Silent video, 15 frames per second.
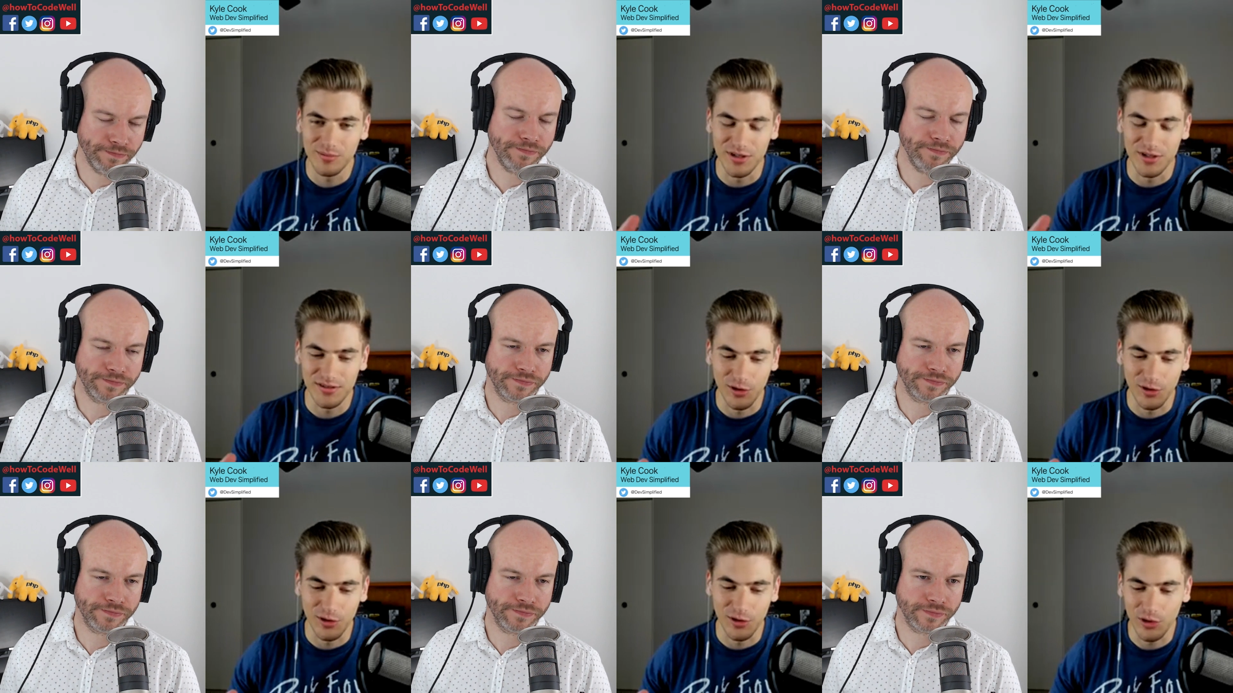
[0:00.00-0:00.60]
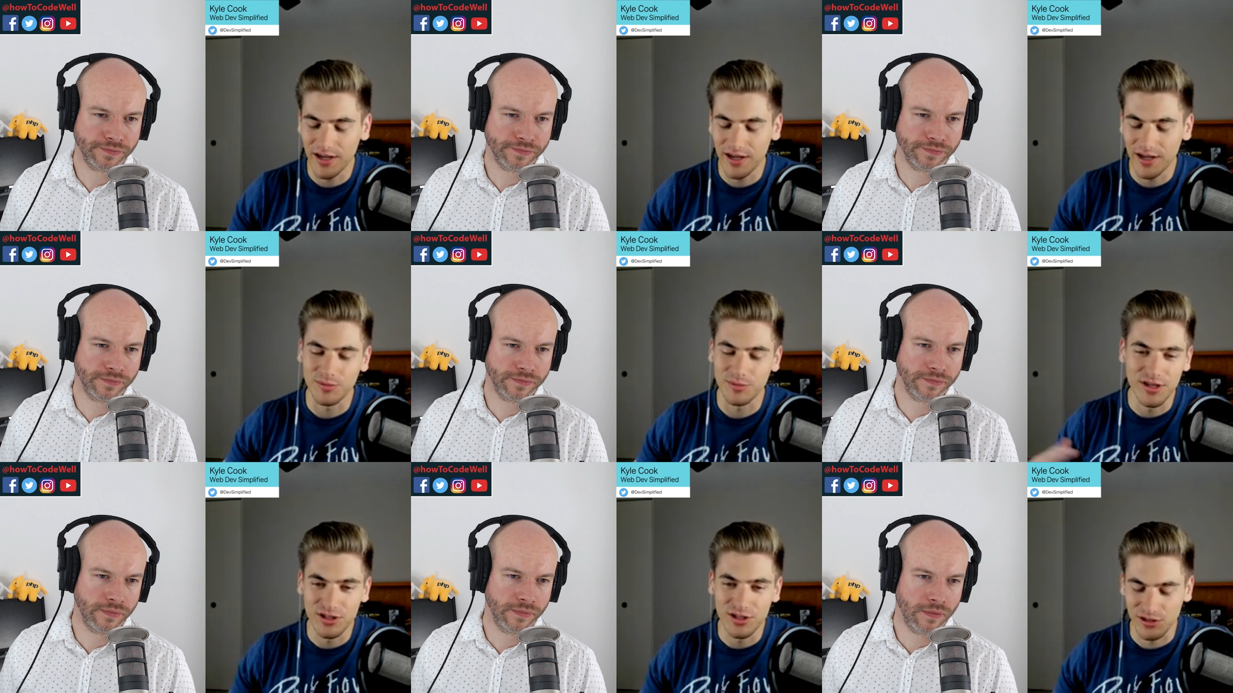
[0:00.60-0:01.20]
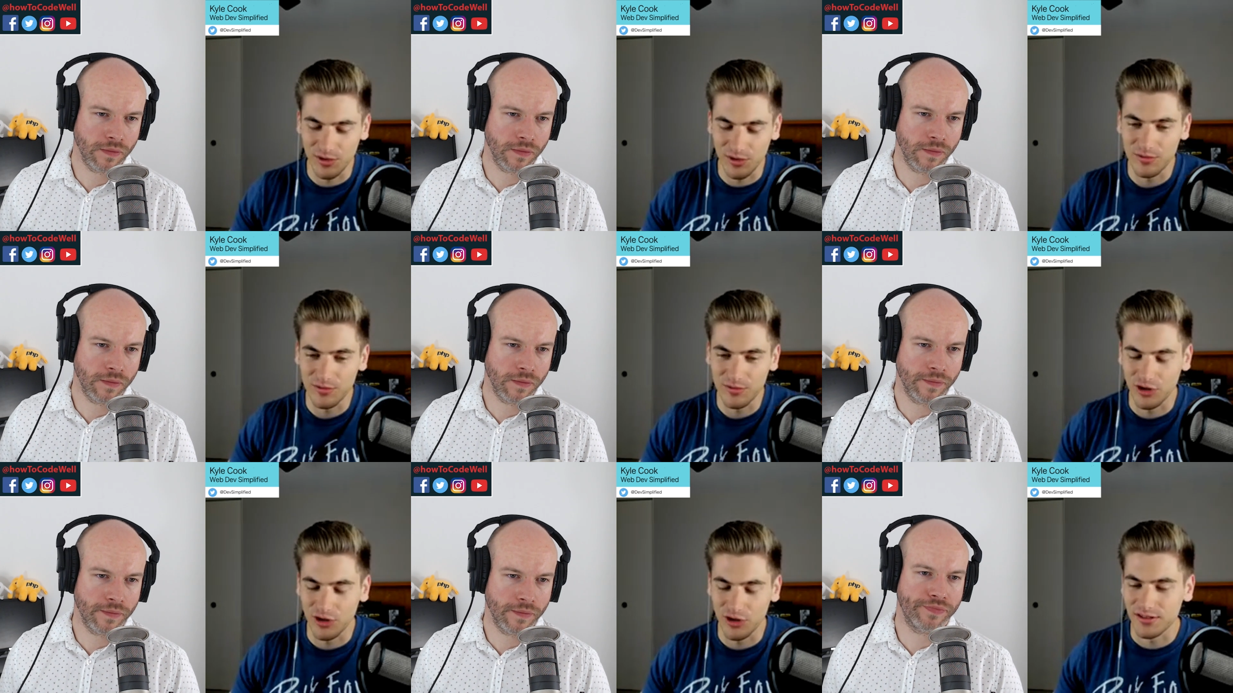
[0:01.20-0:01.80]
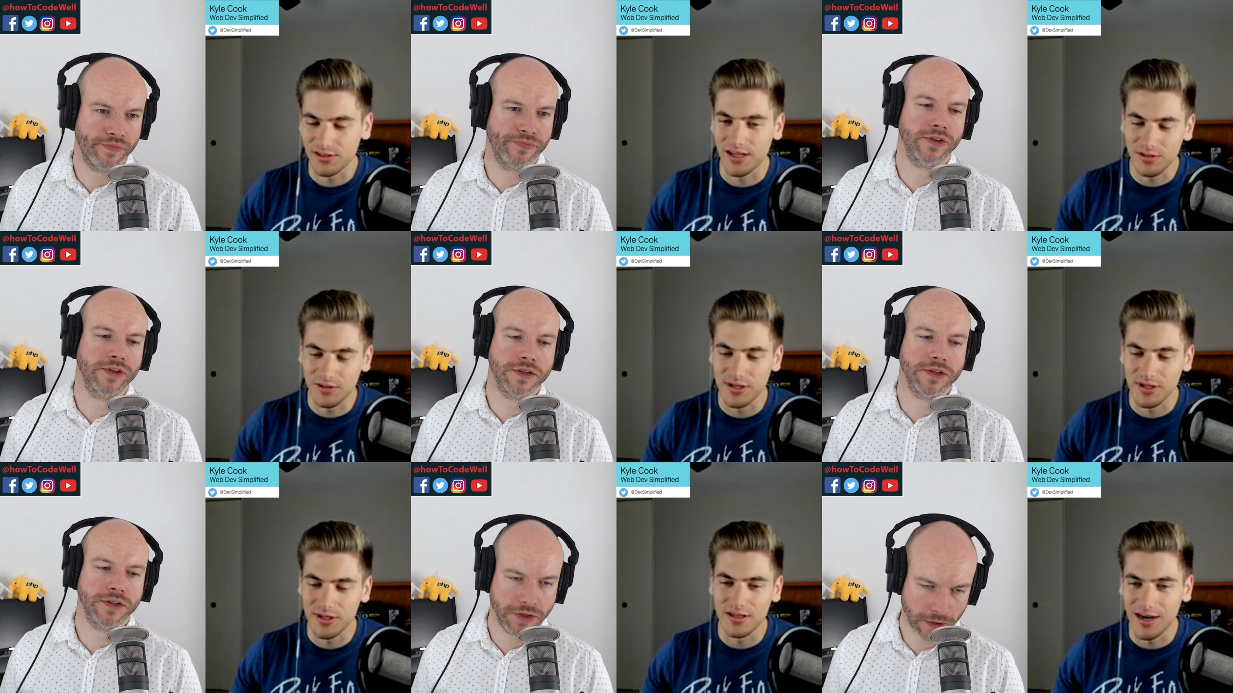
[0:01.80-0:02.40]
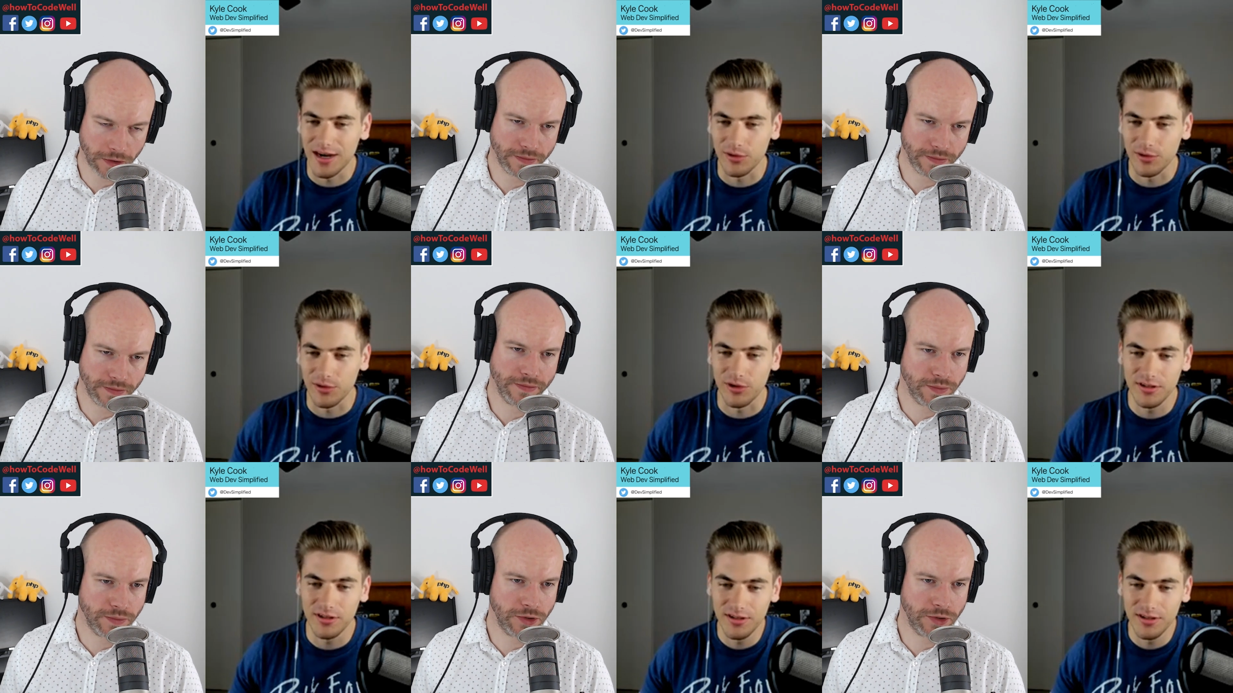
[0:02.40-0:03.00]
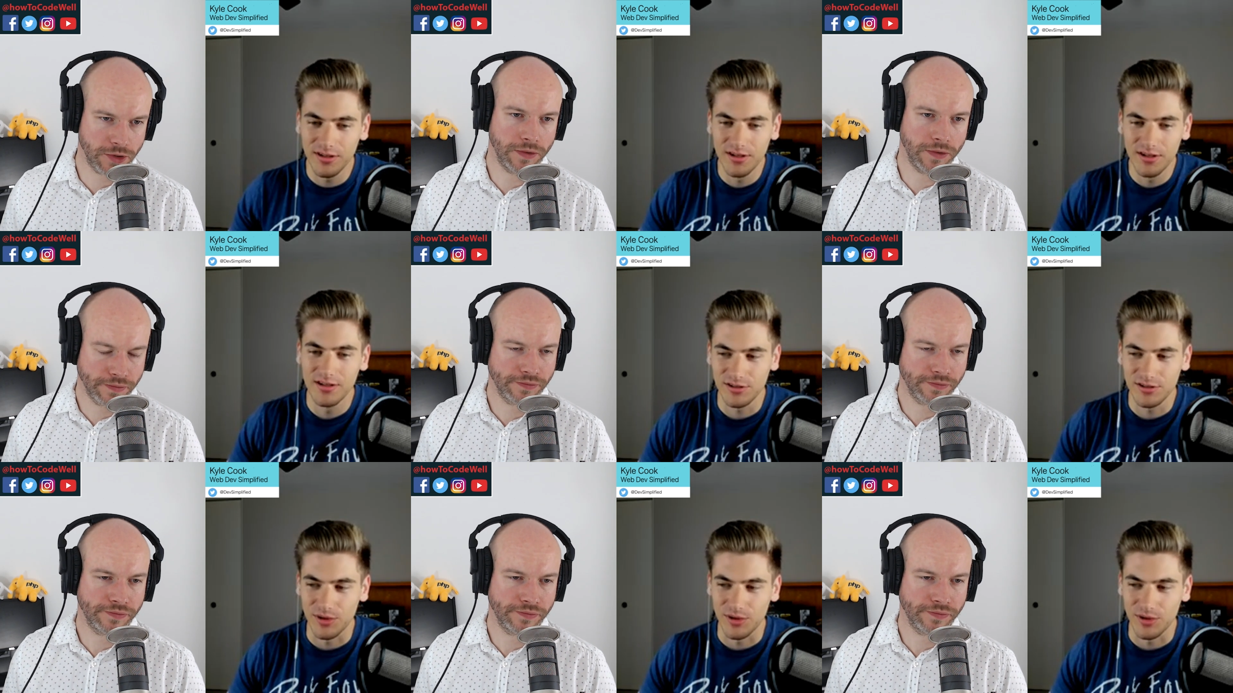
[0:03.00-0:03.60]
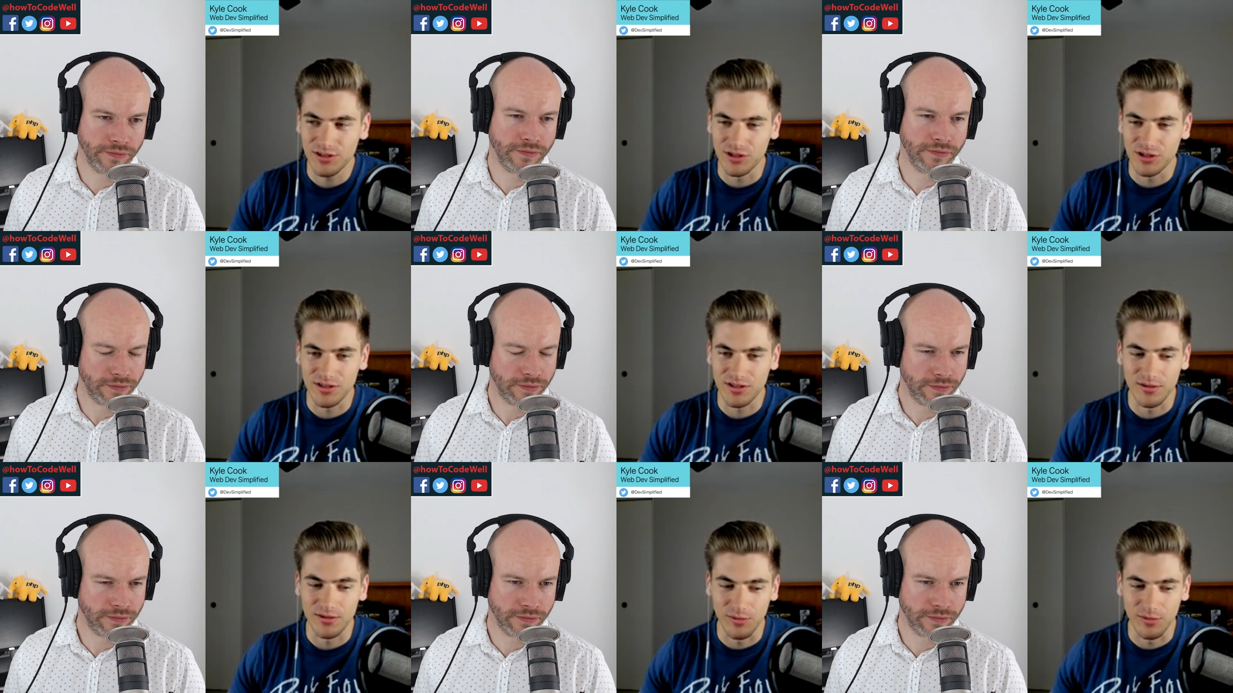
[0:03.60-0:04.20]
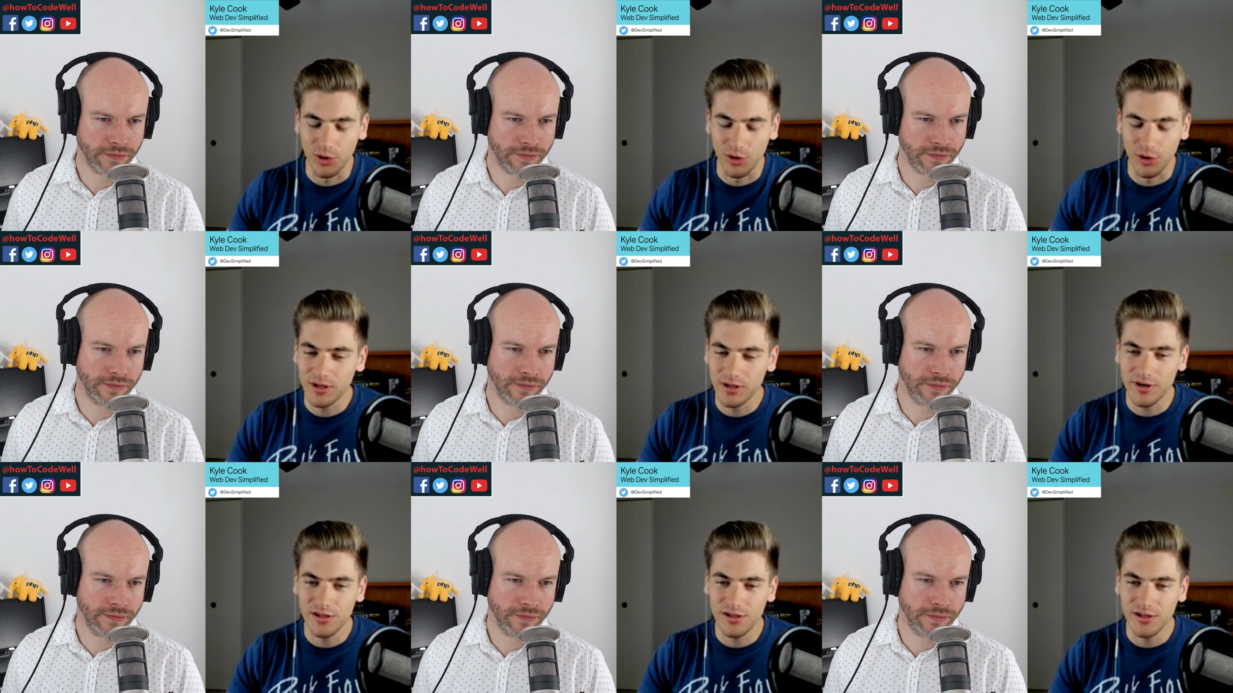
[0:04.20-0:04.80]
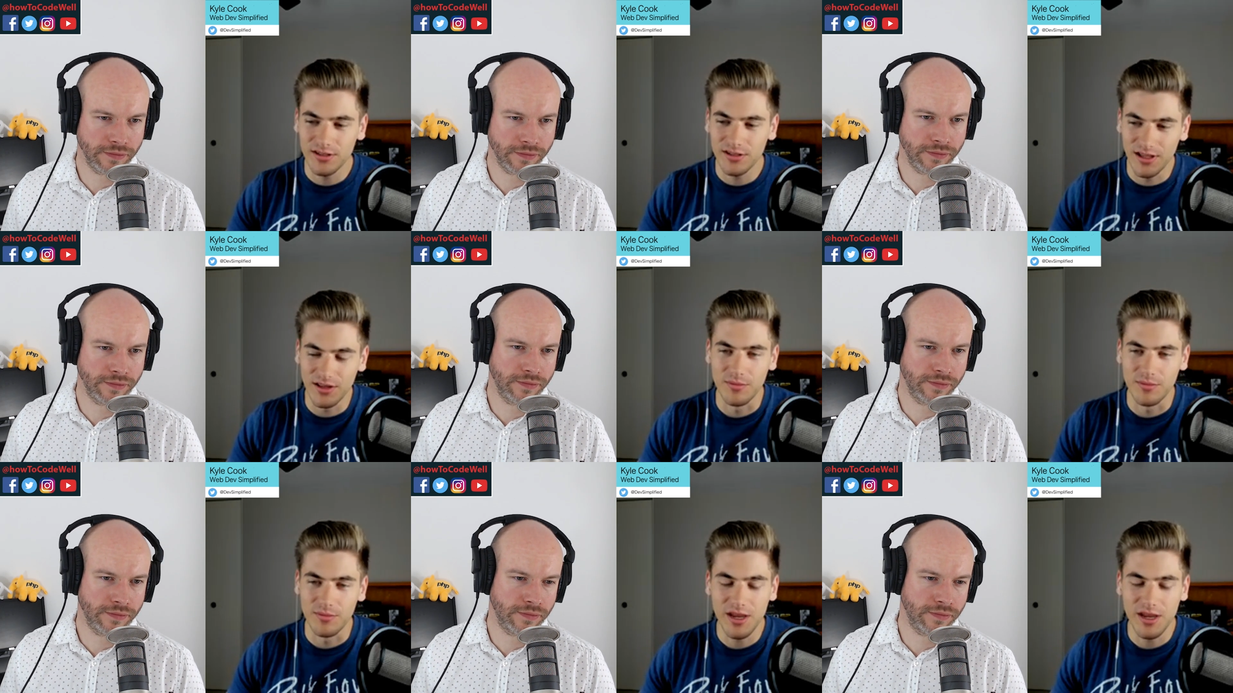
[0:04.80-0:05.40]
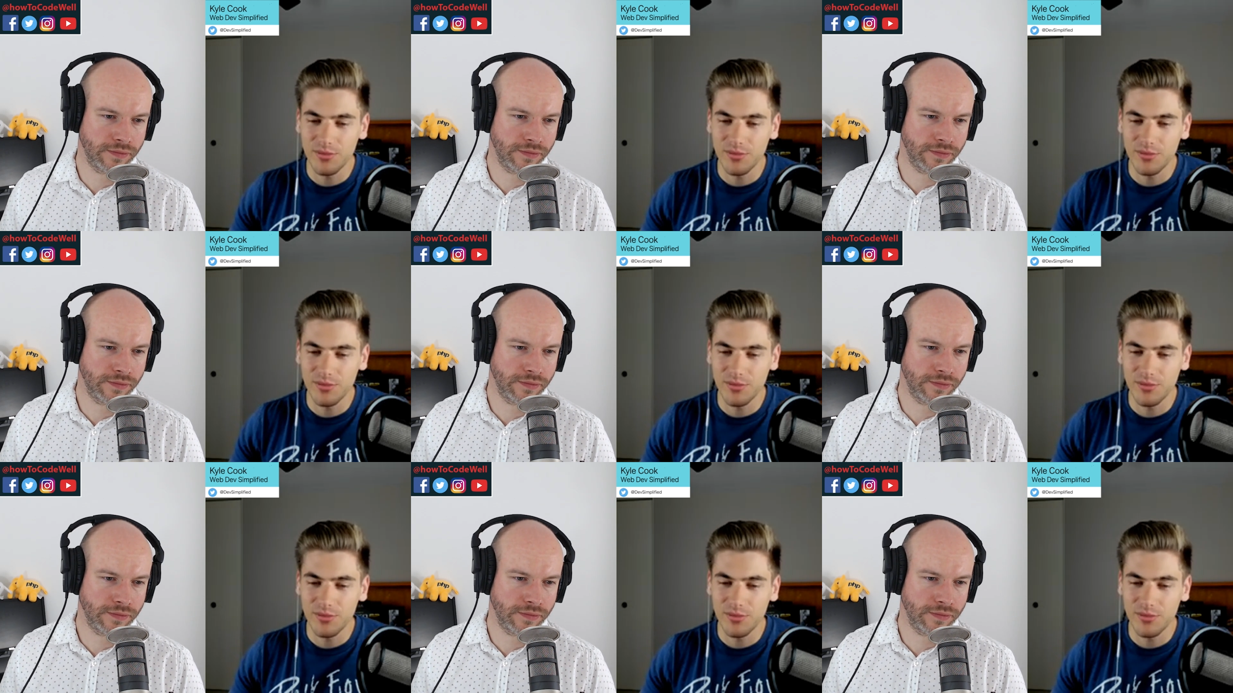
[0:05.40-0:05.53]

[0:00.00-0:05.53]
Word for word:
Speaker 1: but the whole explanation is what draws it out to be an hour long. Sure. So that's just the learning project. And then the main